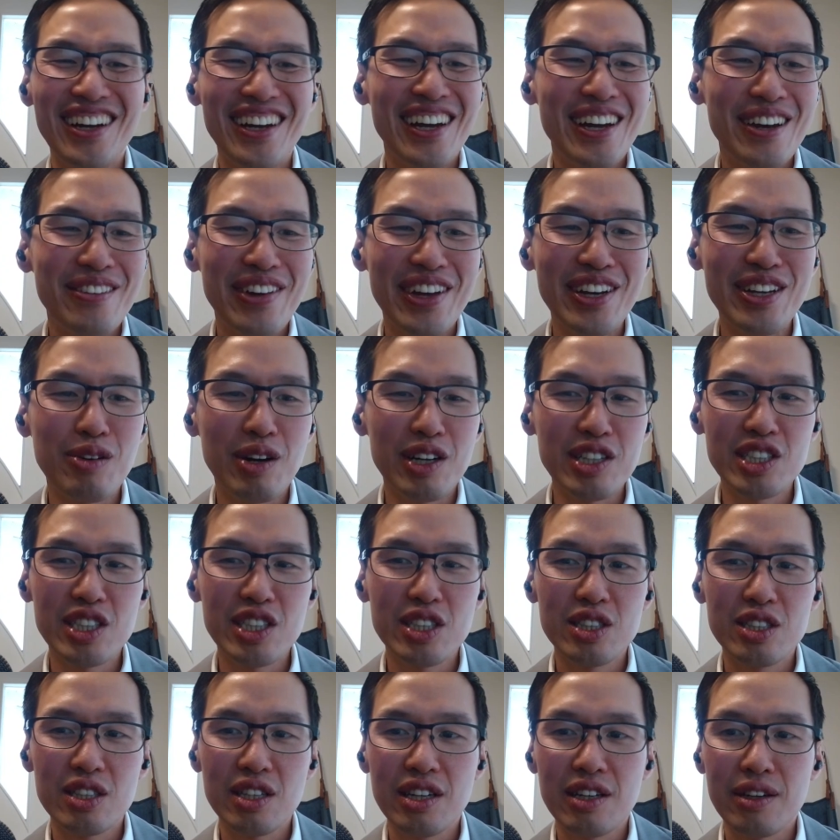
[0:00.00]
Any
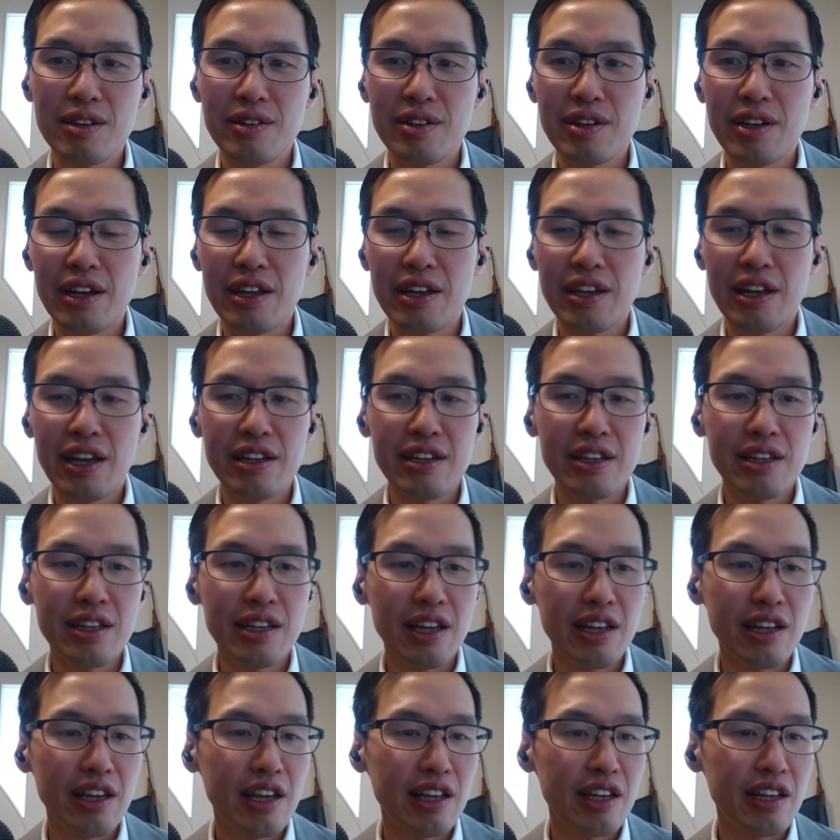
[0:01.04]
questions?
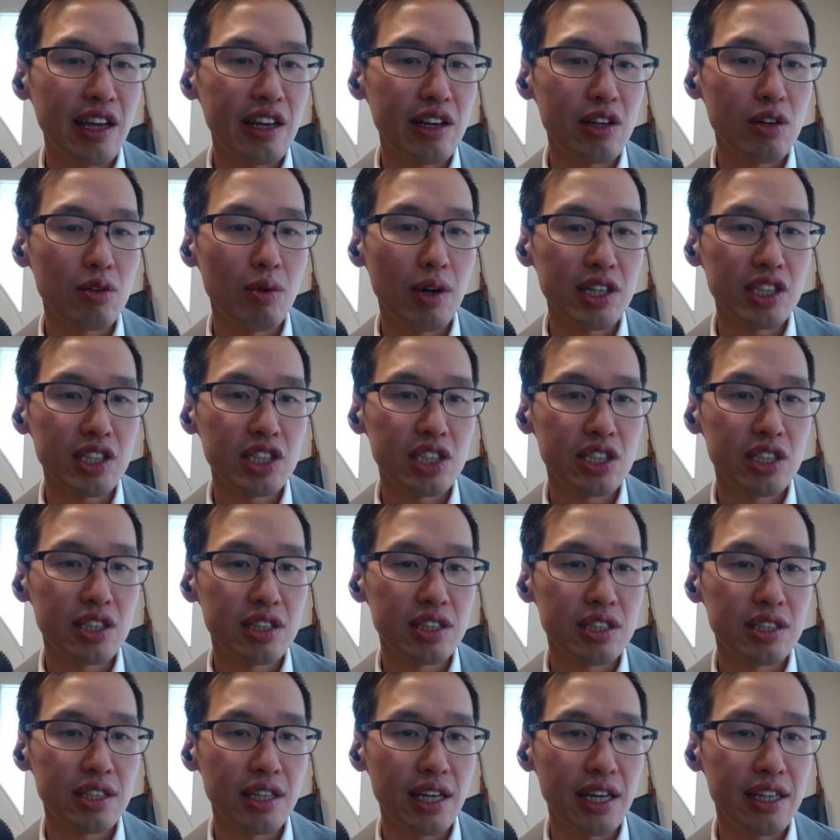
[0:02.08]
Any
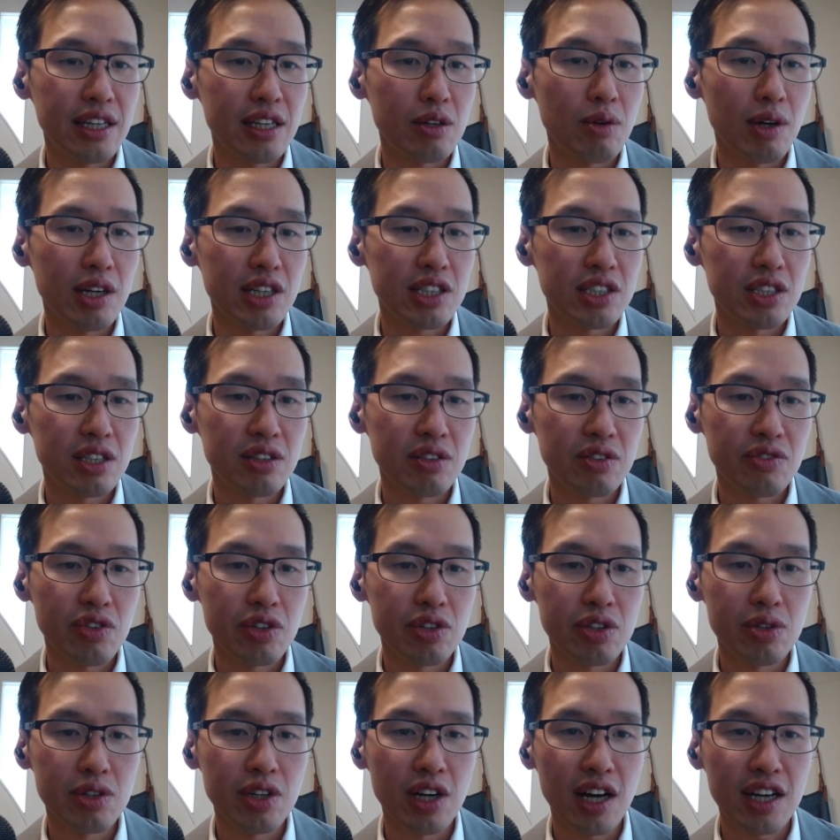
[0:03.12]
questions? Any questions for
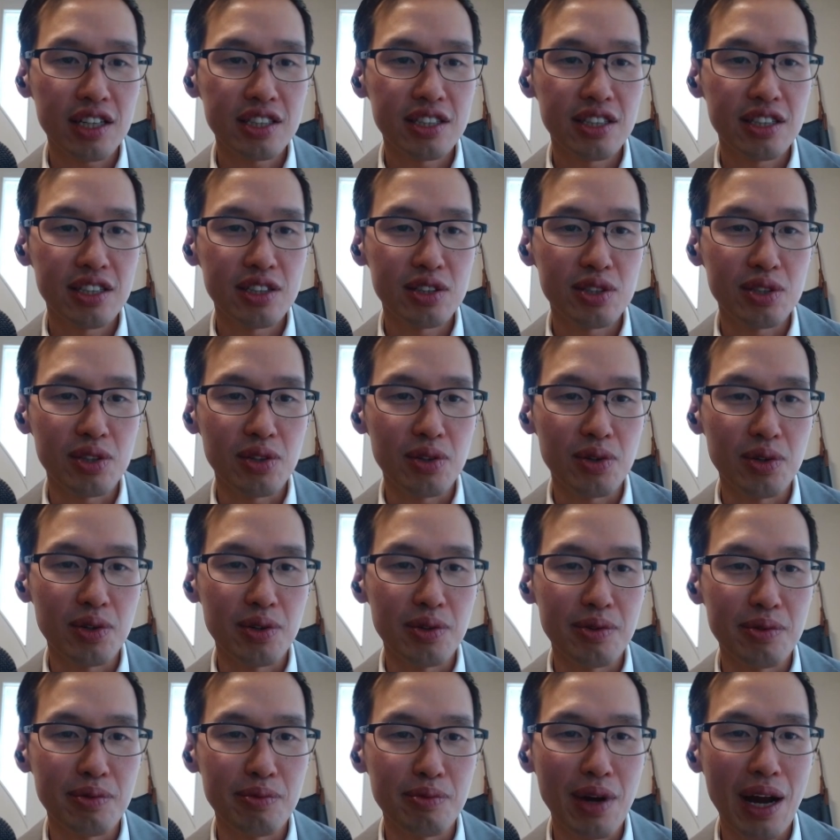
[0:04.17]
you, Costas, or
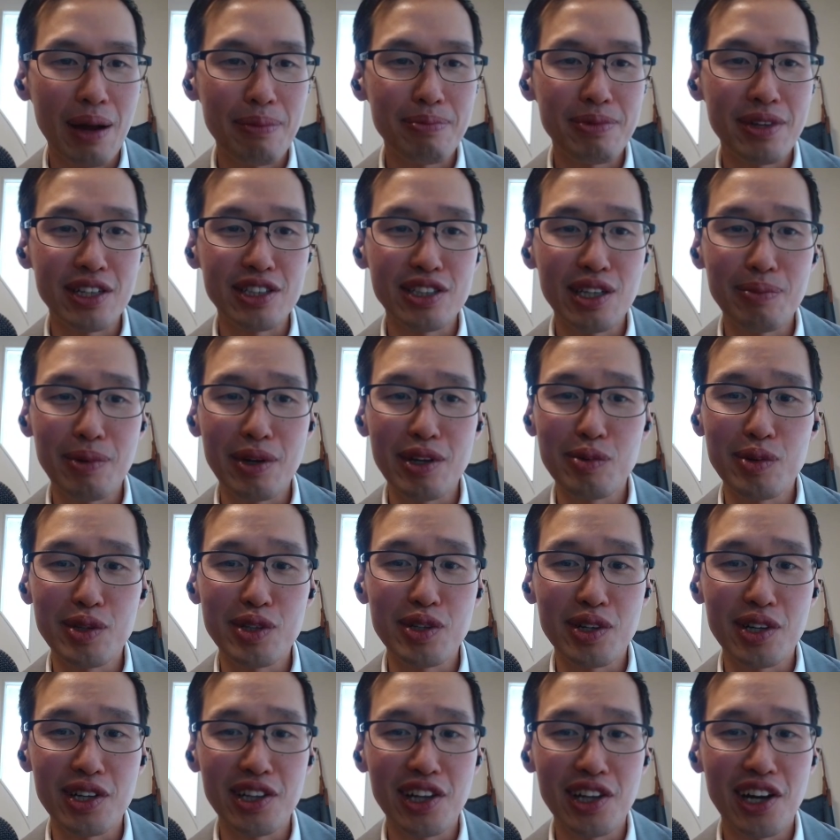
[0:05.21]
wrap things up? I know we
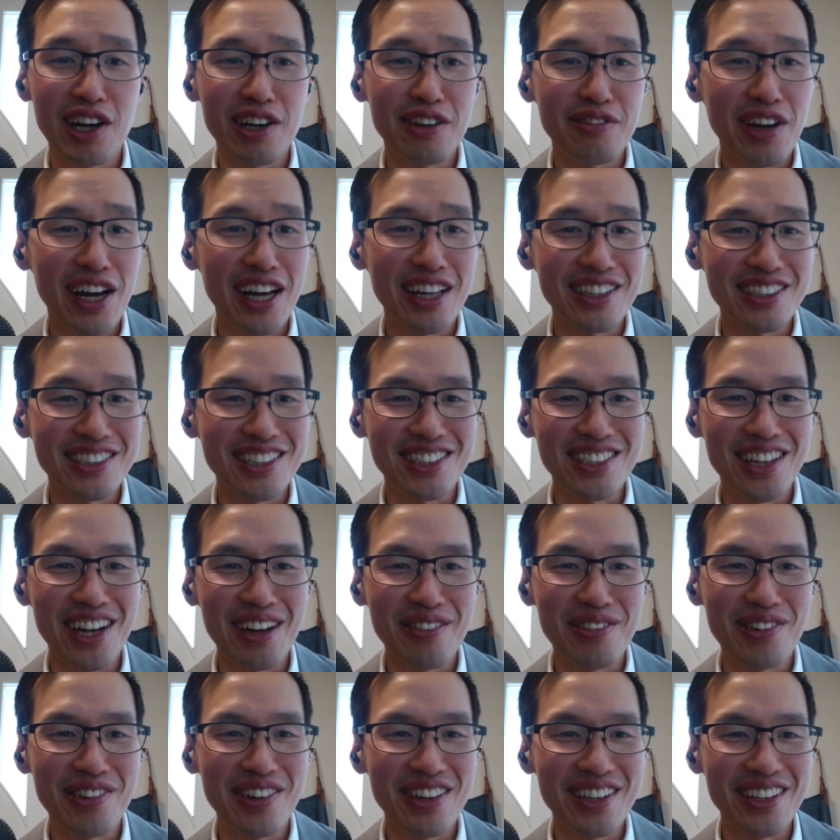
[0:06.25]
took a lot of Alex's time
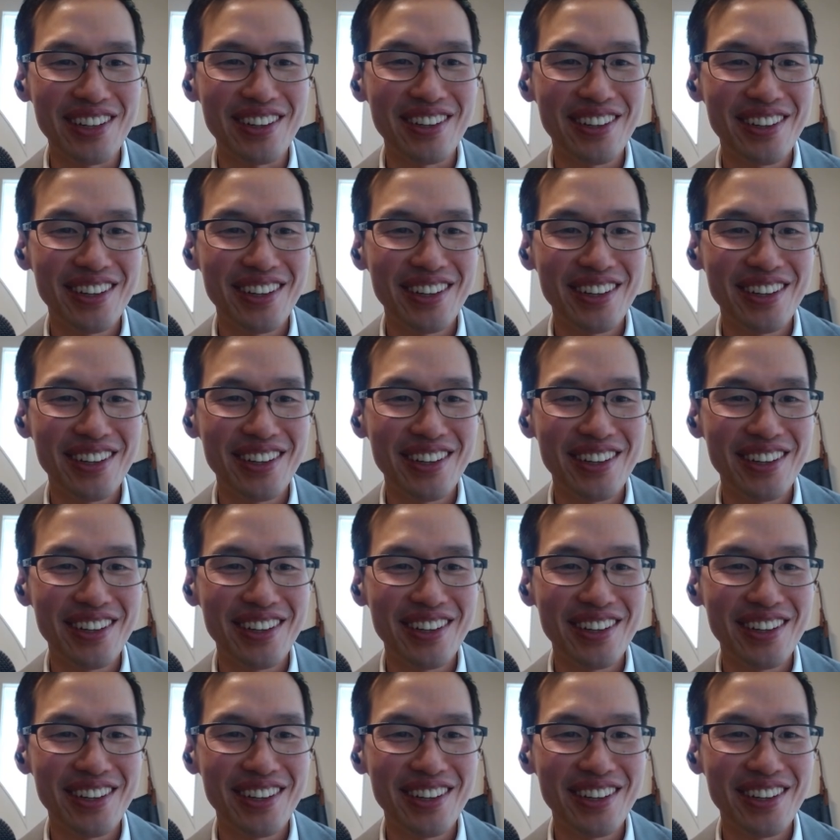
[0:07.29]
already.